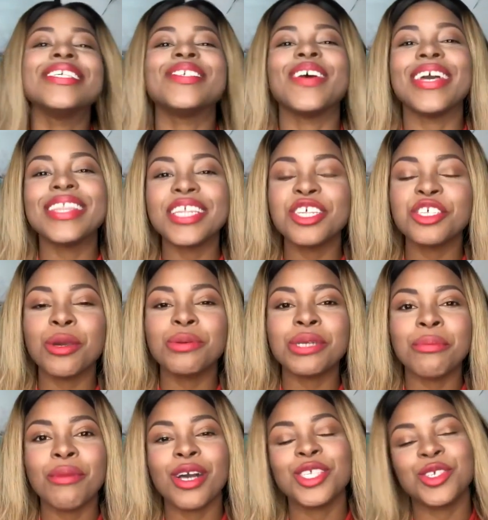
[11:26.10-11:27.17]
So in the
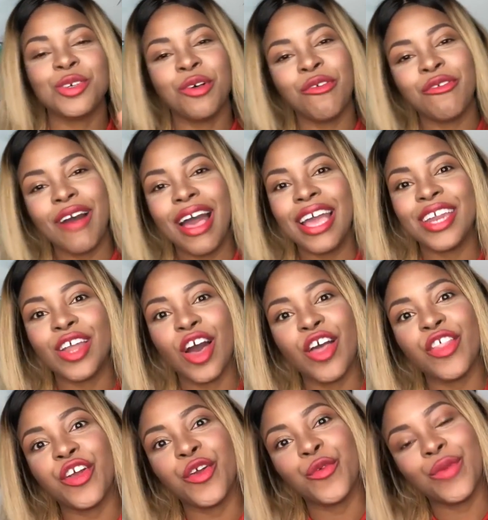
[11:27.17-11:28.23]
description box, you'll find
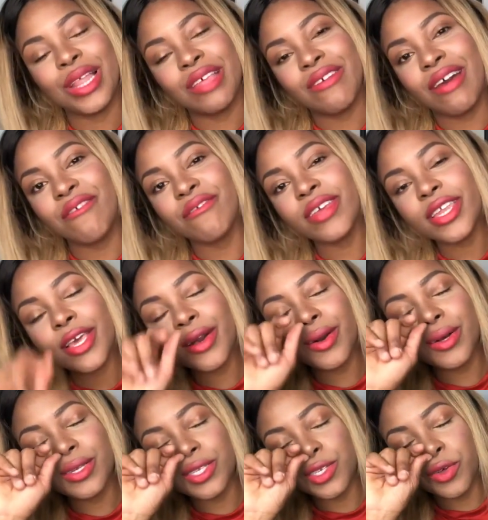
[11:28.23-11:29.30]
other relevant
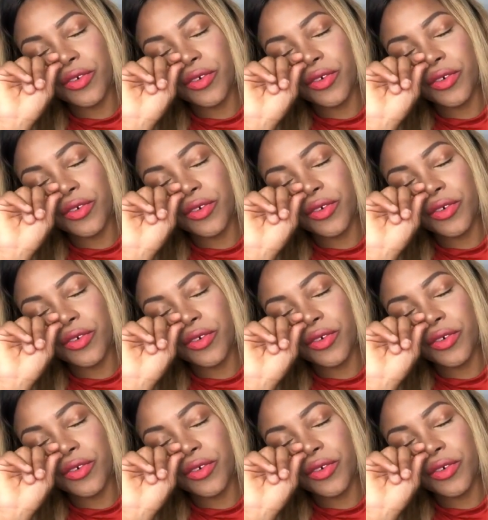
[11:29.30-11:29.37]
videos.